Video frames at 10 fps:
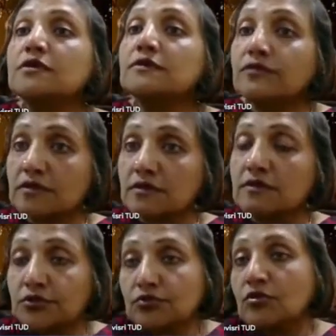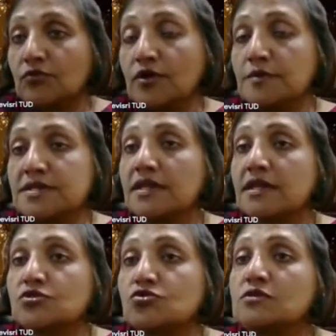worms in their
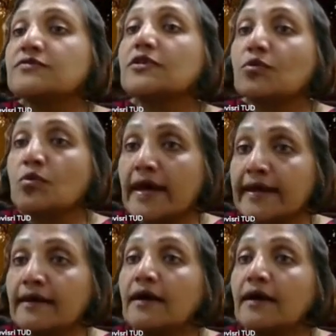stools for a while.